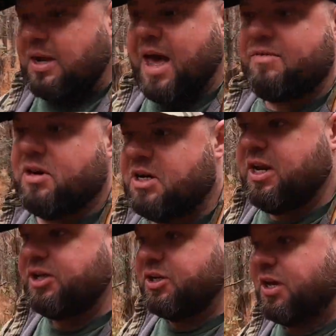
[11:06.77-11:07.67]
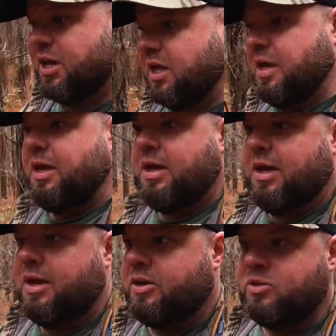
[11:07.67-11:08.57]
to have an addition
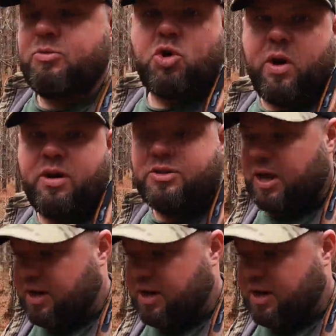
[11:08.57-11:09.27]
to some trails